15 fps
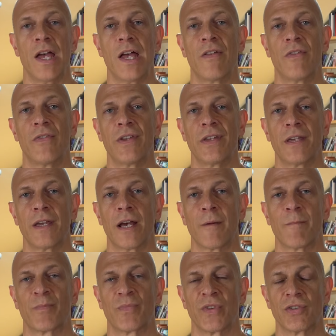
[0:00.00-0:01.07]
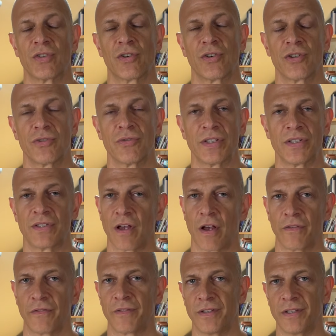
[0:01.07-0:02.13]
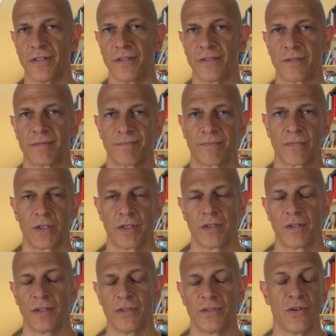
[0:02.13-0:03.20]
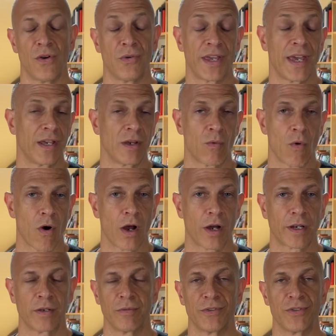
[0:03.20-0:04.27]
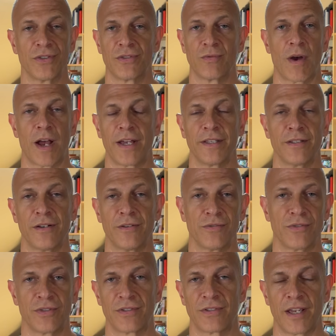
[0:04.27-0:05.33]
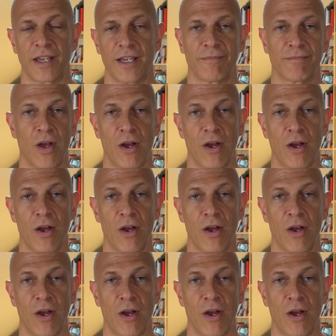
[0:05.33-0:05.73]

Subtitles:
The surgery itself is no cakewalk, which is why you don't just say,